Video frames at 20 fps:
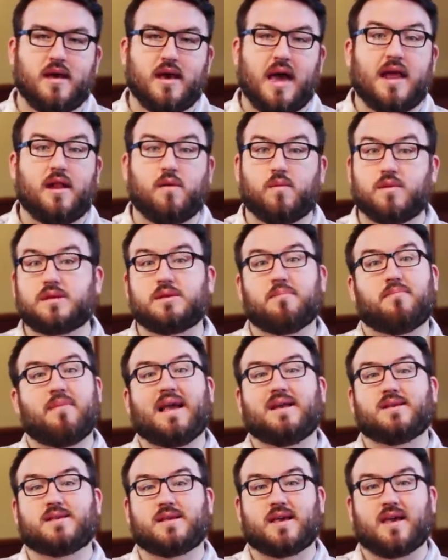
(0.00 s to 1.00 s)
And it was
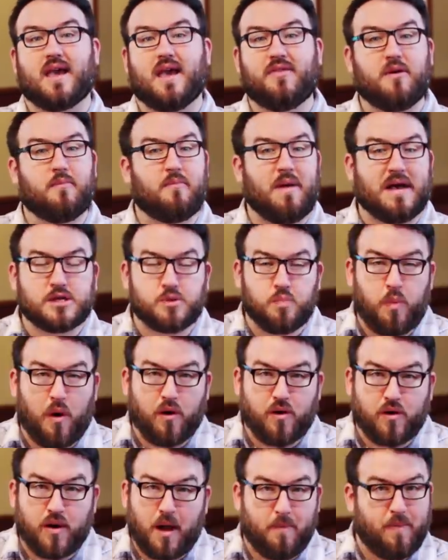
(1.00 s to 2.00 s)
amazing. And the best
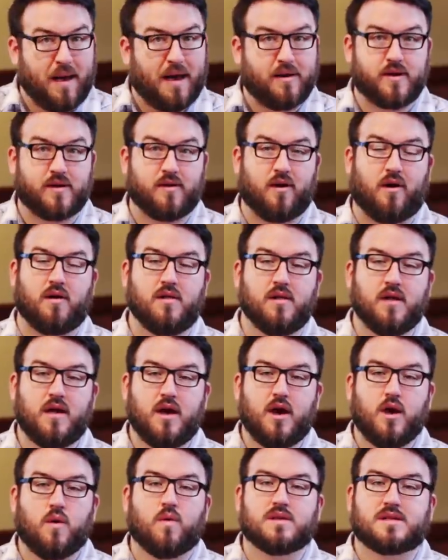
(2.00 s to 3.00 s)
part about it all
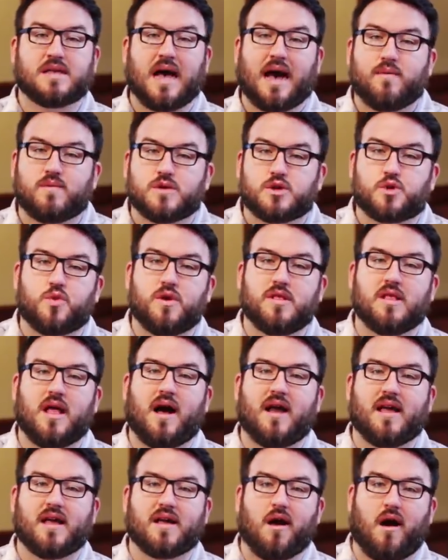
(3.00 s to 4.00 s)
was I was
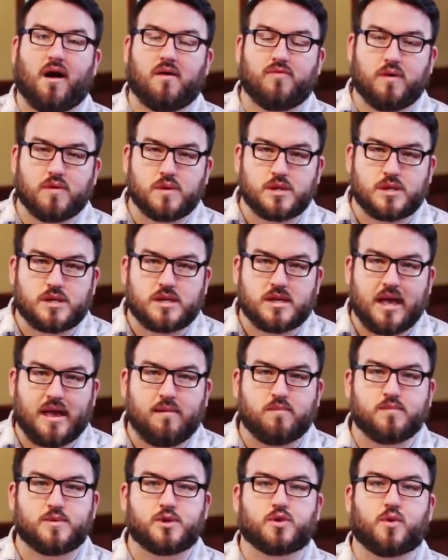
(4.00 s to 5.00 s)
relying on those
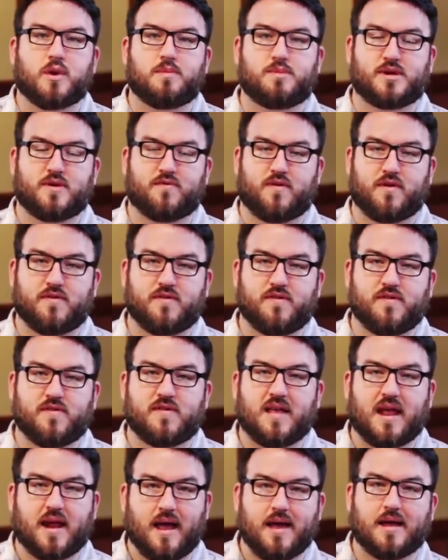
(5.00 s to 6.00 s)
same scripture verses
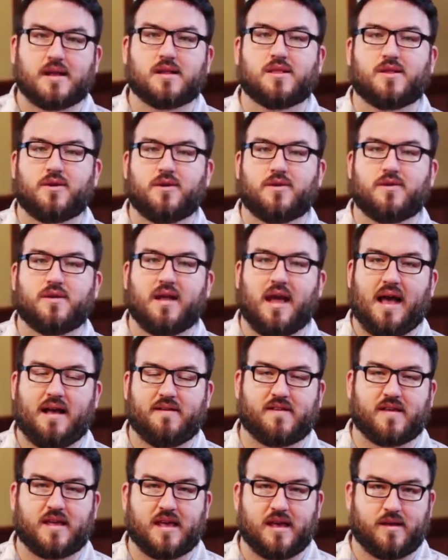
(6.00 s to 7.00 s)
that I had learned
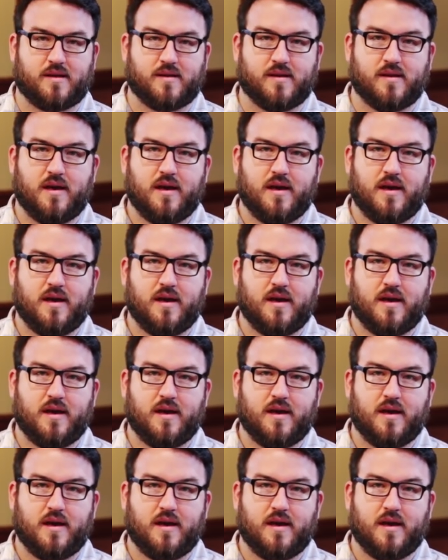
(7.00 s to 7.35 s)
as a kid.